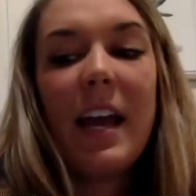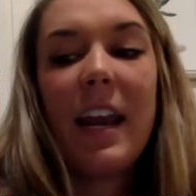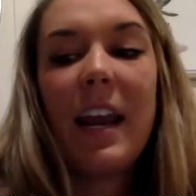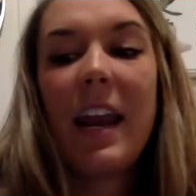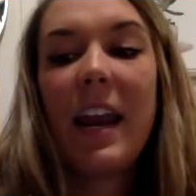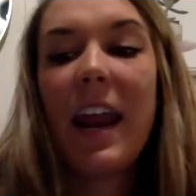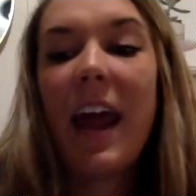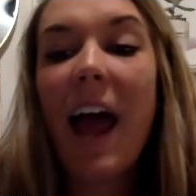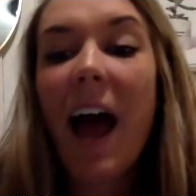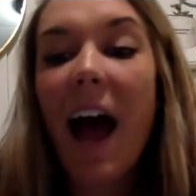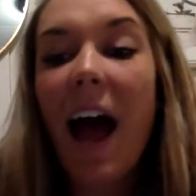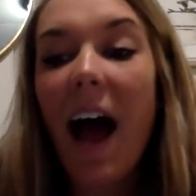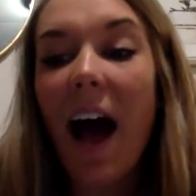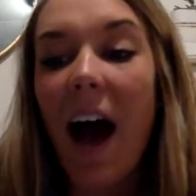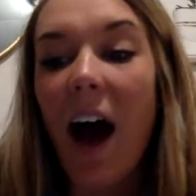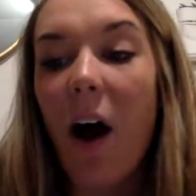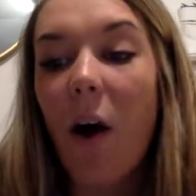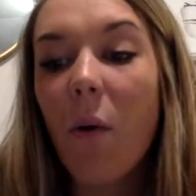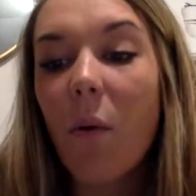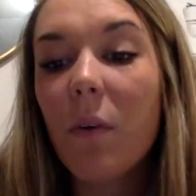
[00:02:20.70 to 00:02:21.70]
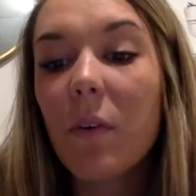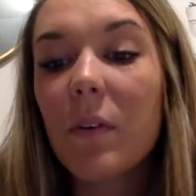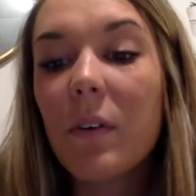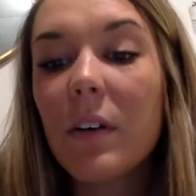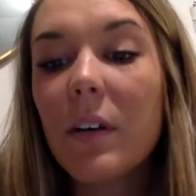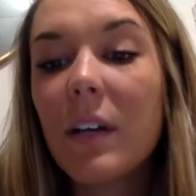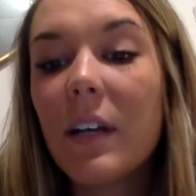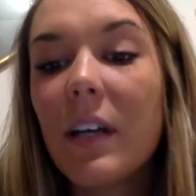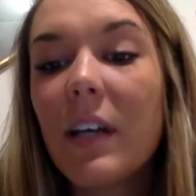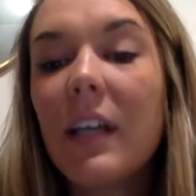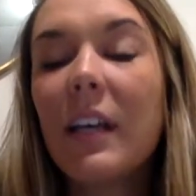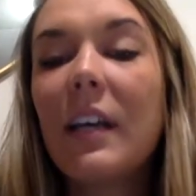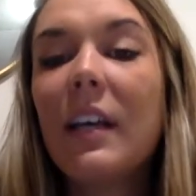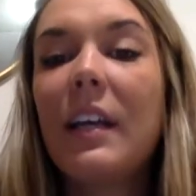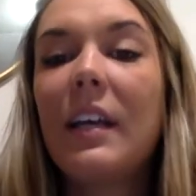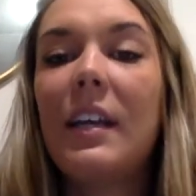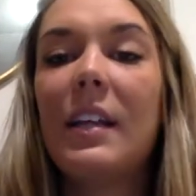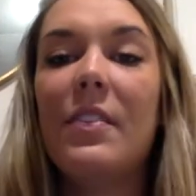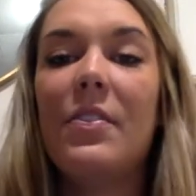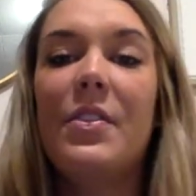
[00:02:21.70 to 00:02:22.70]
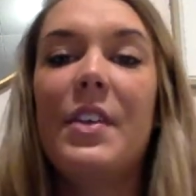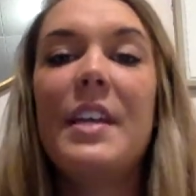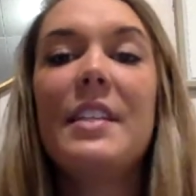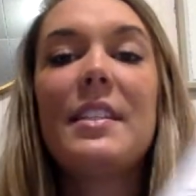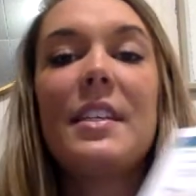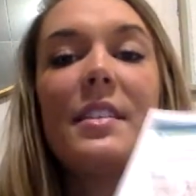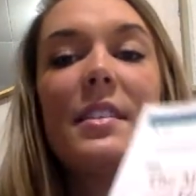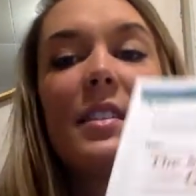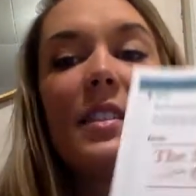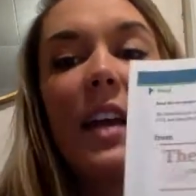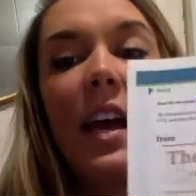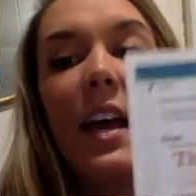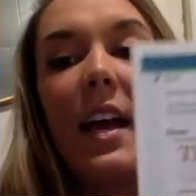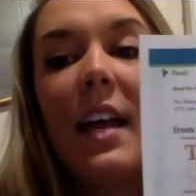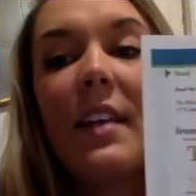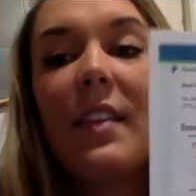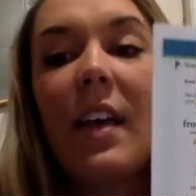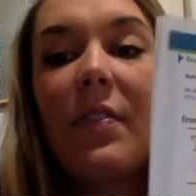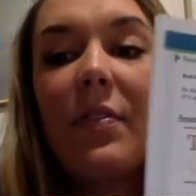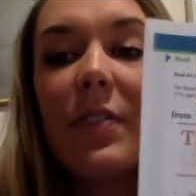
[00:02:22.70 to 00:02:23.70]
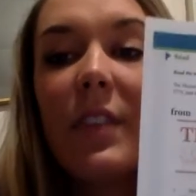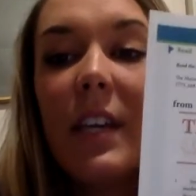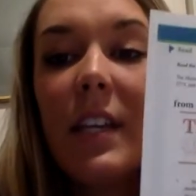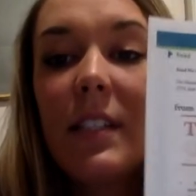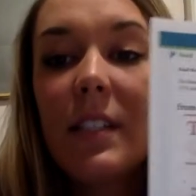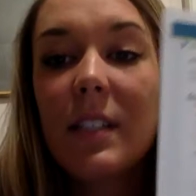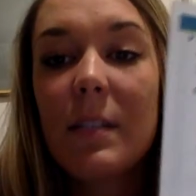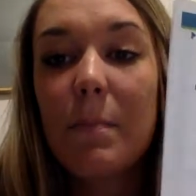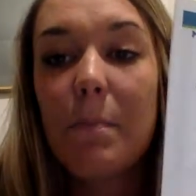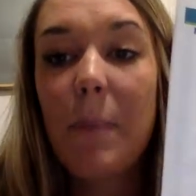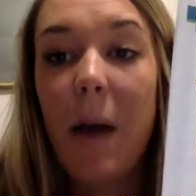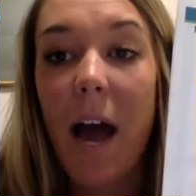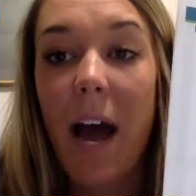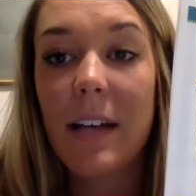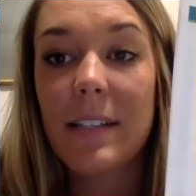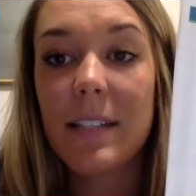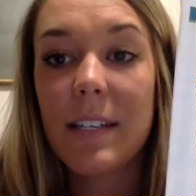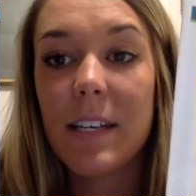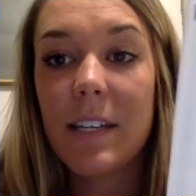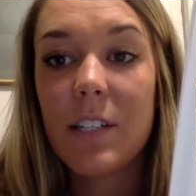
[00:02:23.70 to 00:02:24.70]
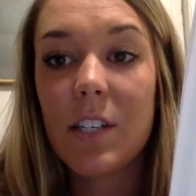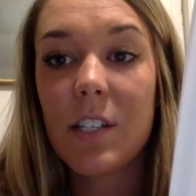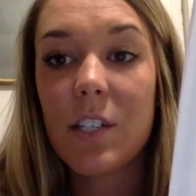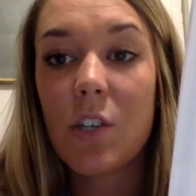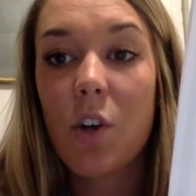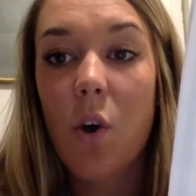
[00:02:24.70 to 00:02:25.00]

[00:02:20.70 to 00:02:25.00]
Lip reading: Now, this is saying that this passage